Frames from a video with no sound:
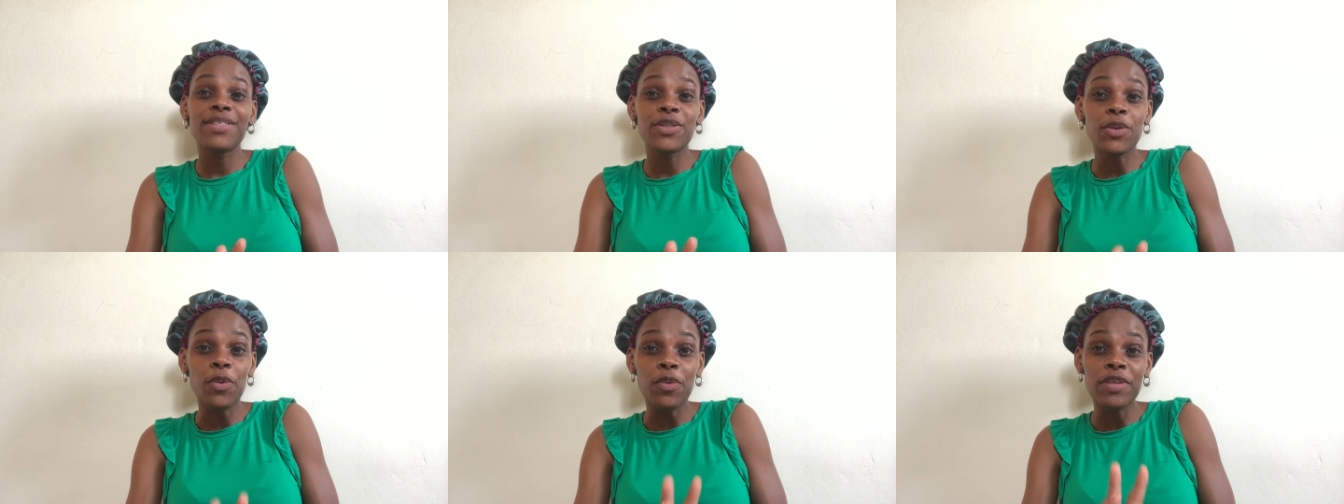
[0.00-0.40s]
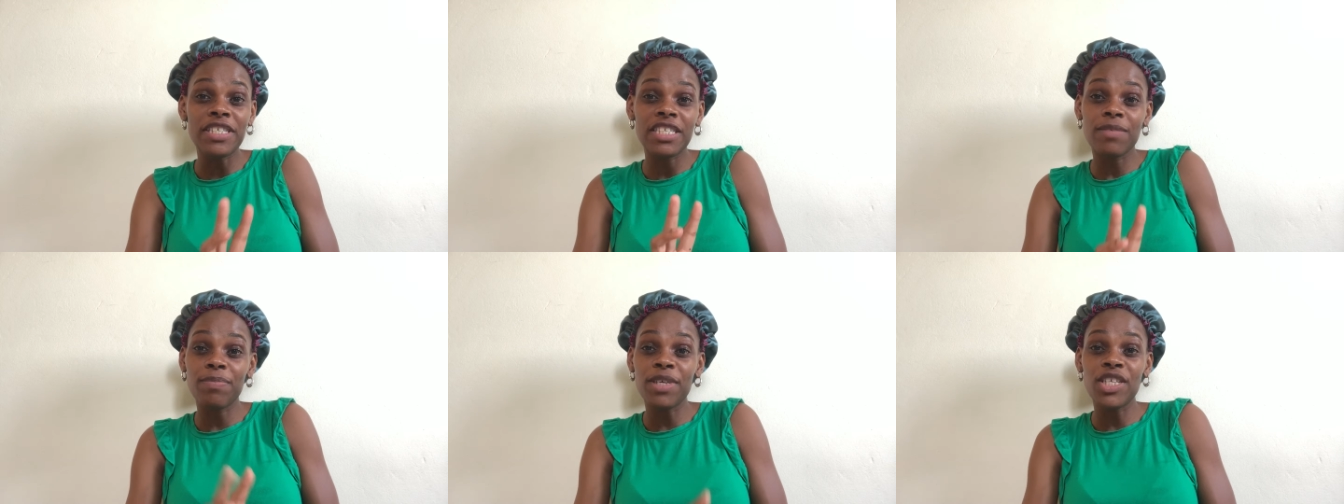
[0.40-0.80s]
2
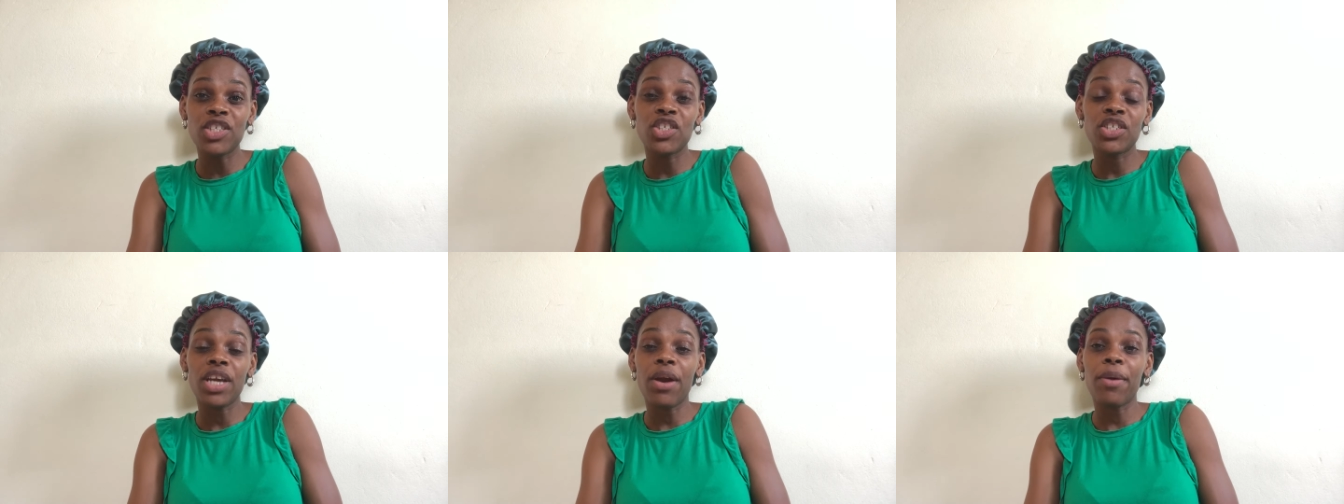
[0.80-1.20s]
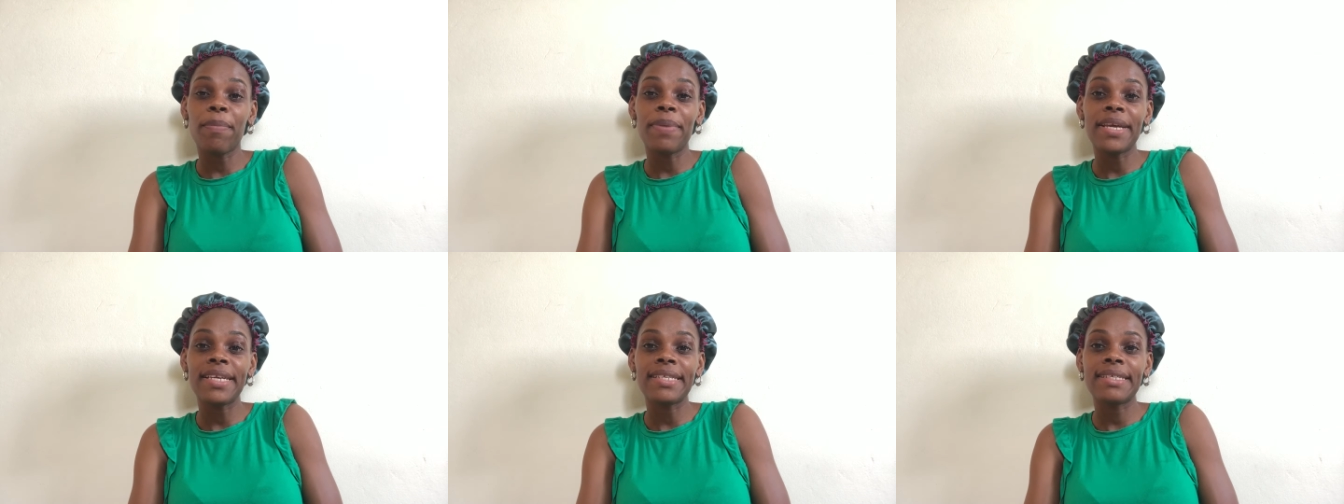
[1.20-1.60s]
speech
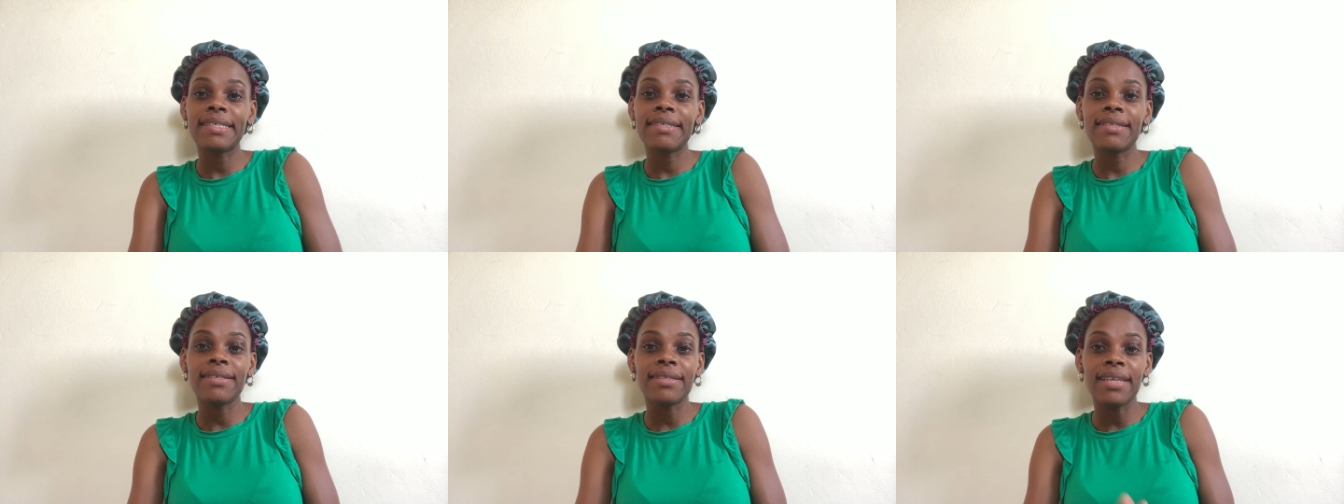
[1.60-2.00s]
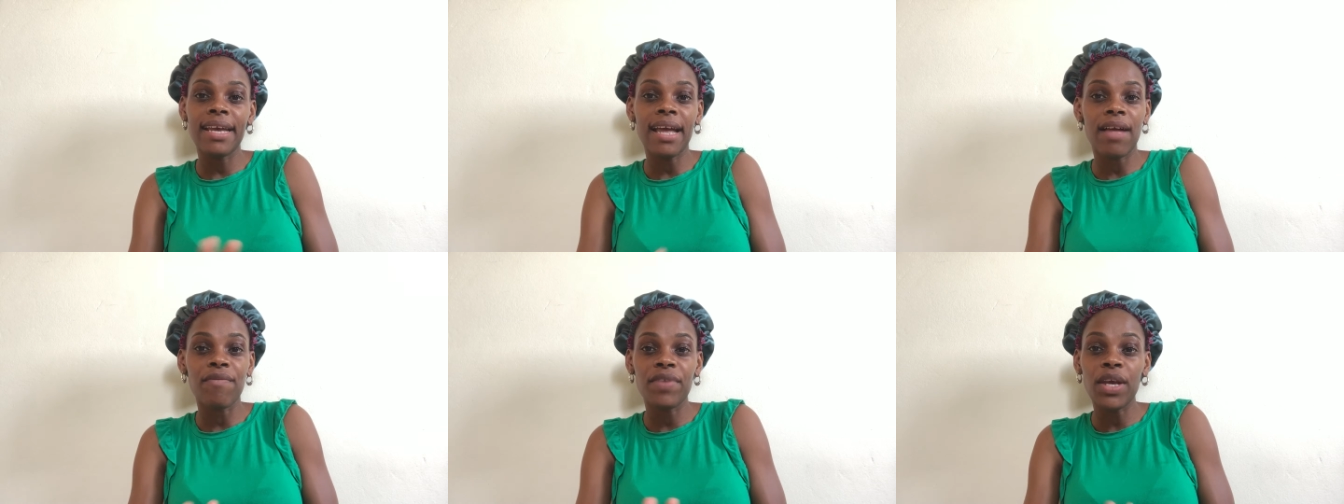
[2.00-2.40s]
therapists, they
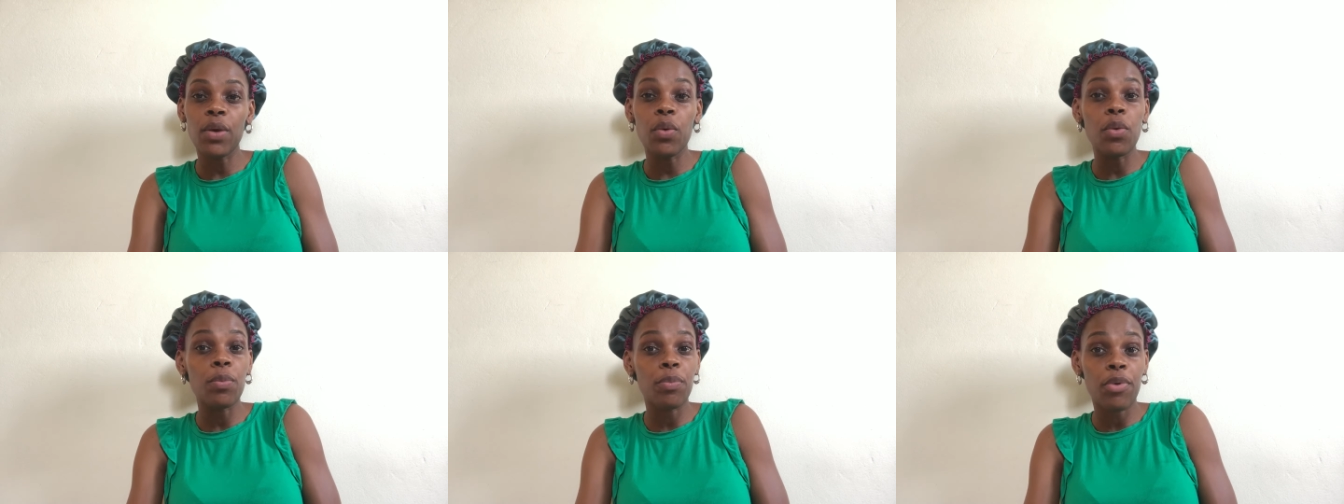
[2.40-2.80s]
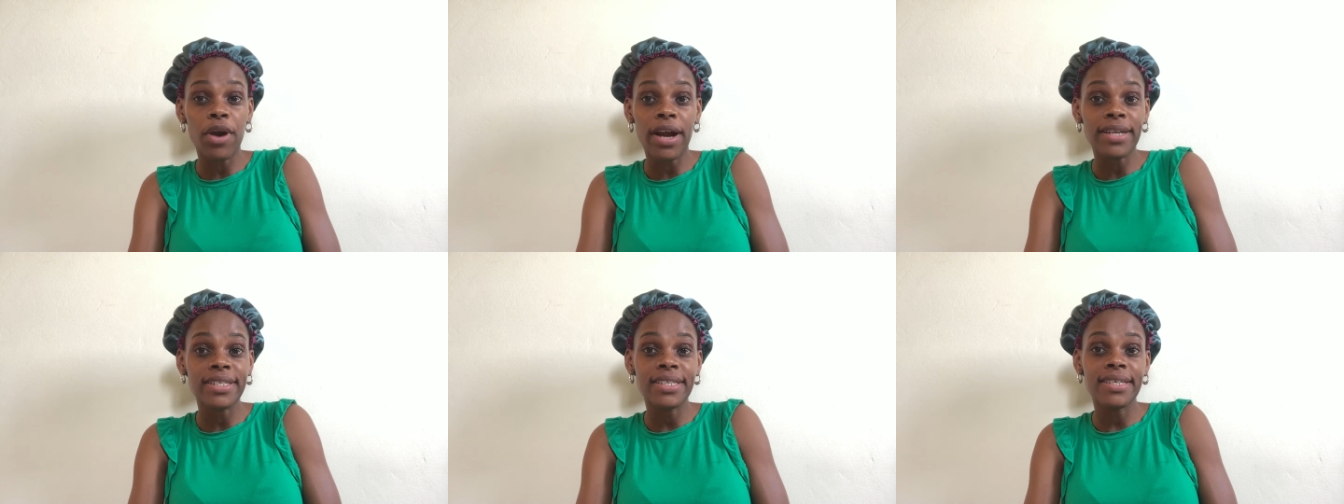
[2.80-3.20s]
have their own
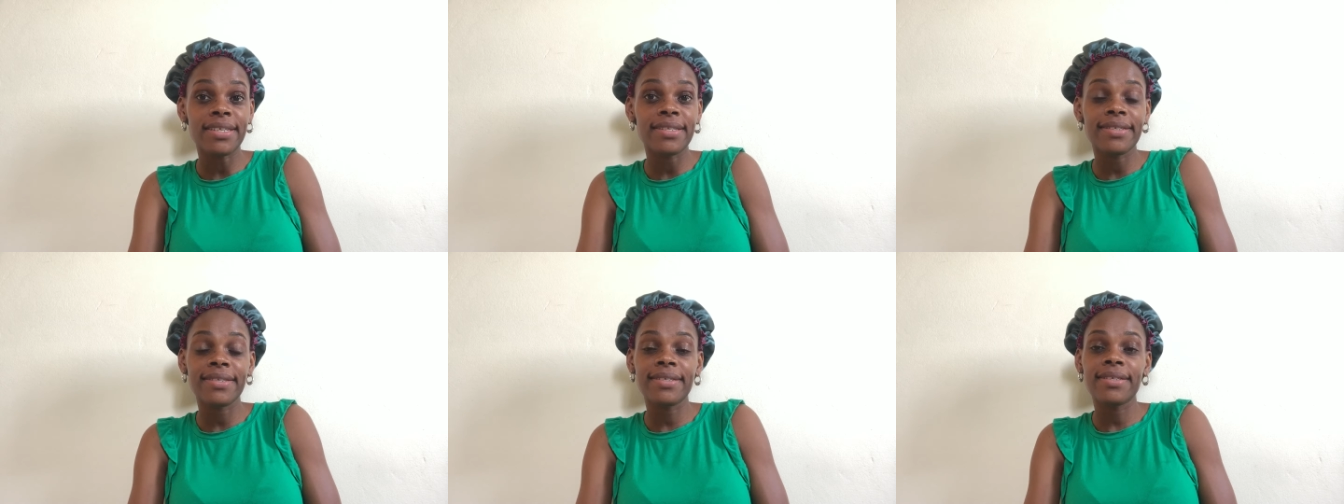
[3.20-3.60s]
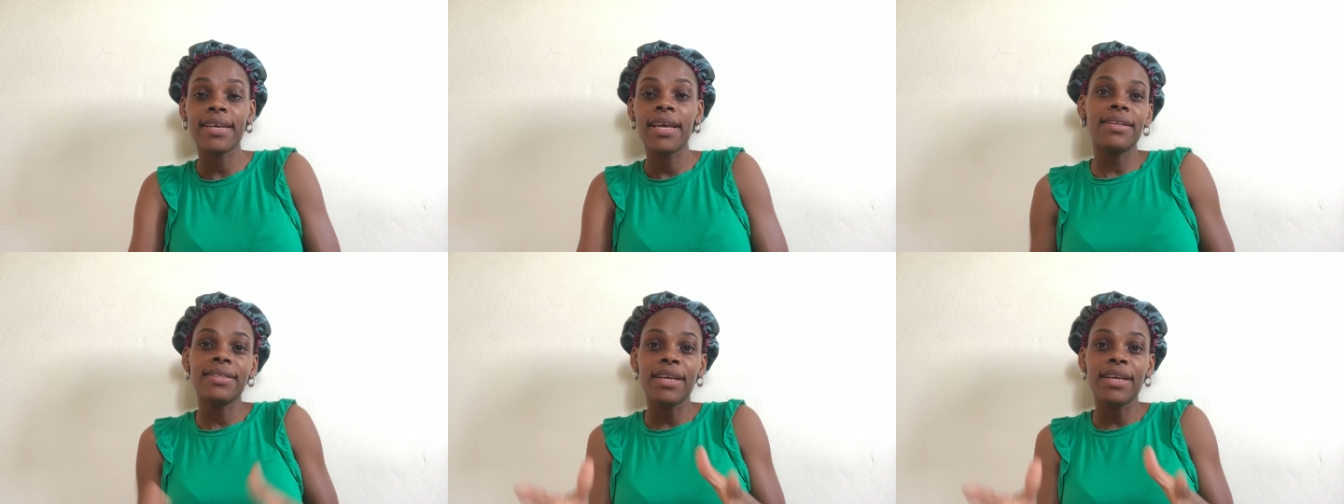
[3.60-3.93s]
practice,